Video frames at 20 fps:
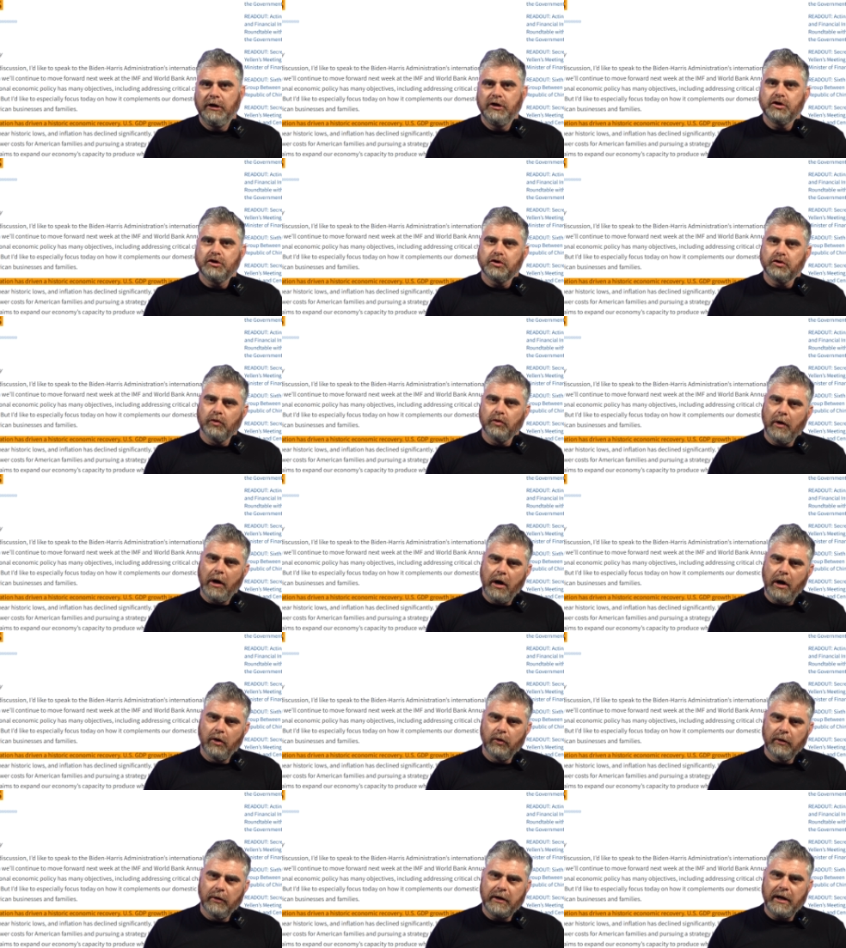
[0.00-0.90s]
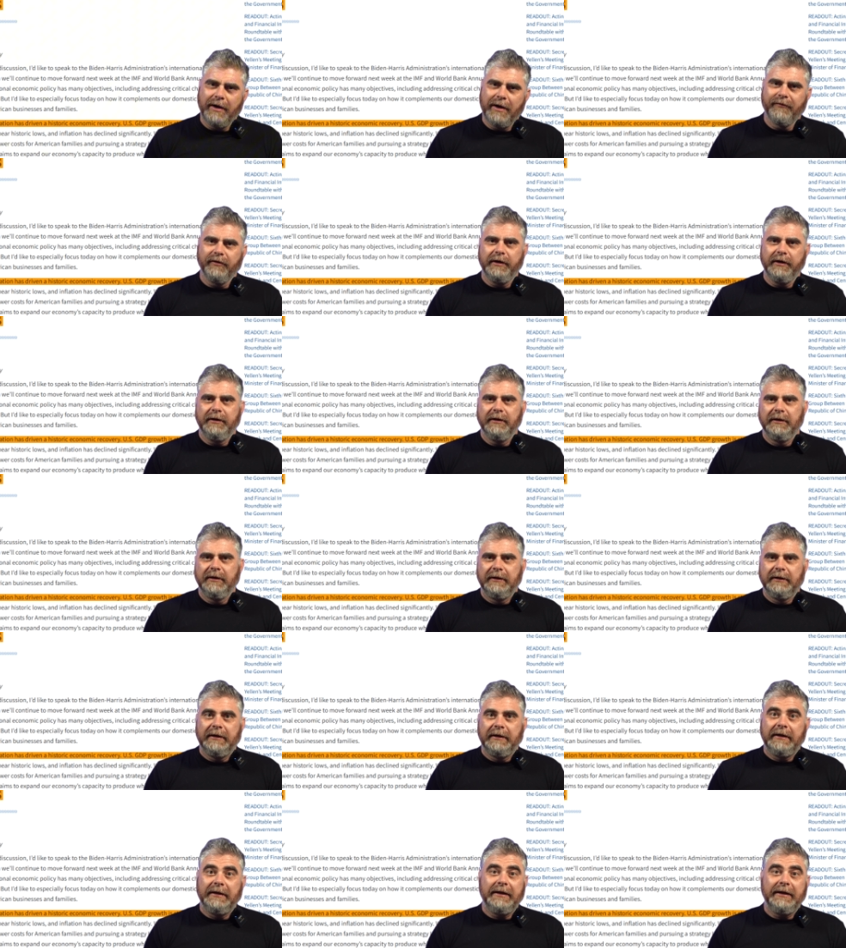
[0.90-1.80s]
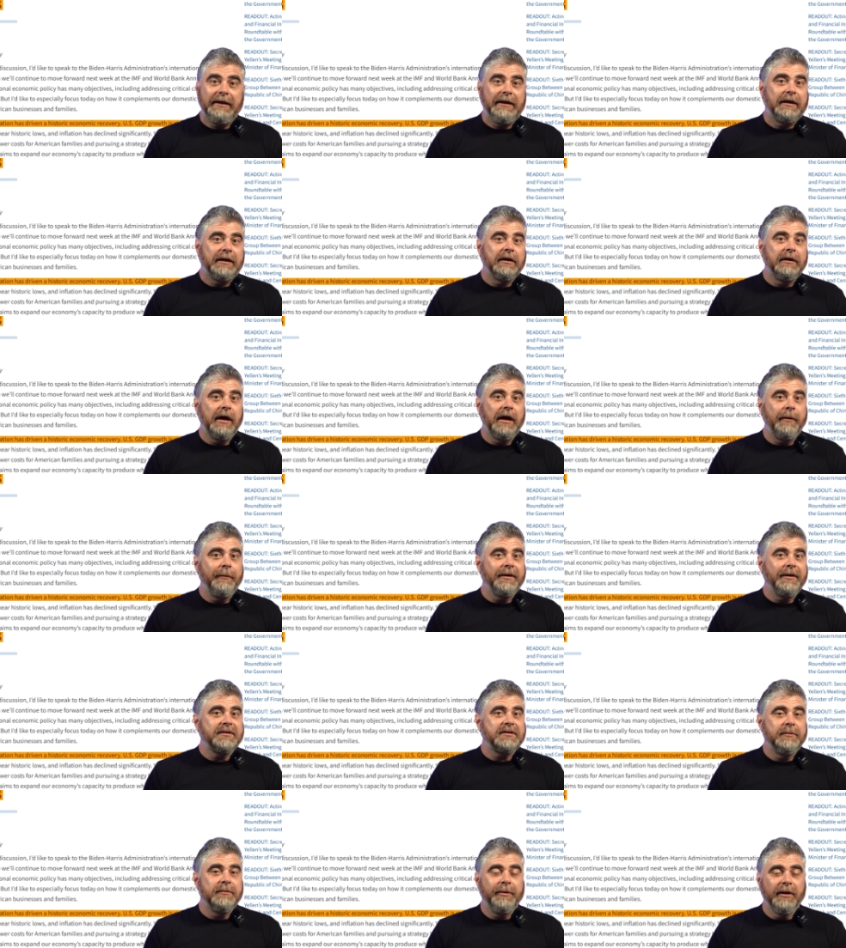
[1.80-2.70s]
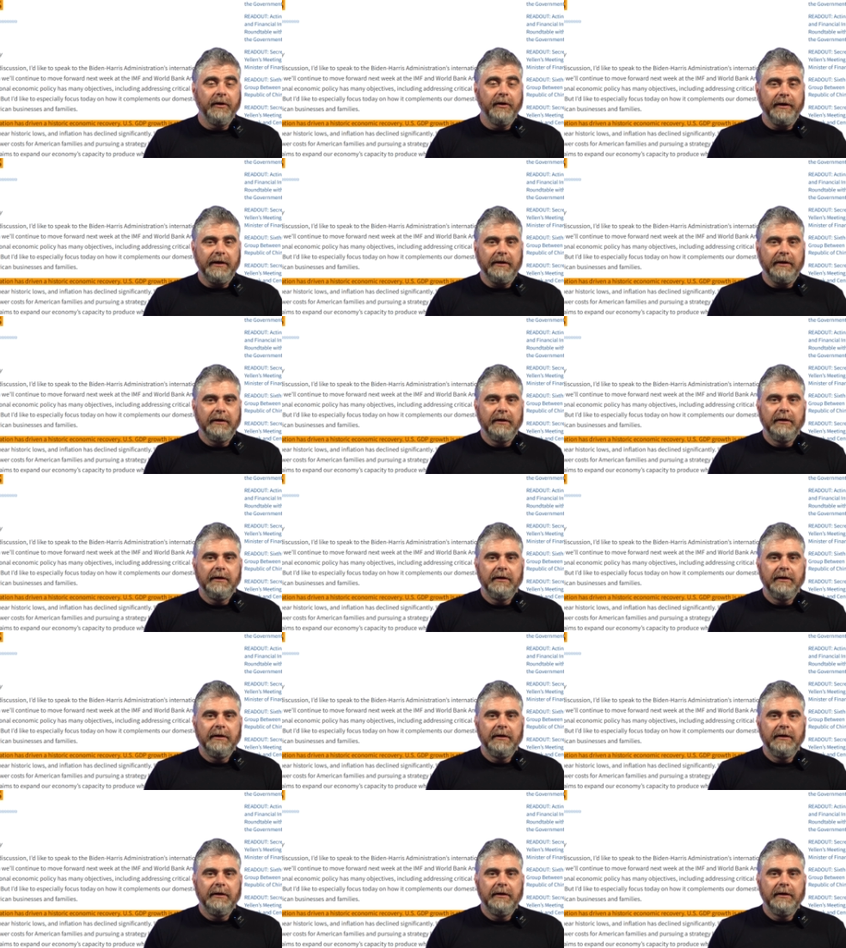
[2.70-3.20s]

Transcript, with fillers: strong recovery, and economic stability.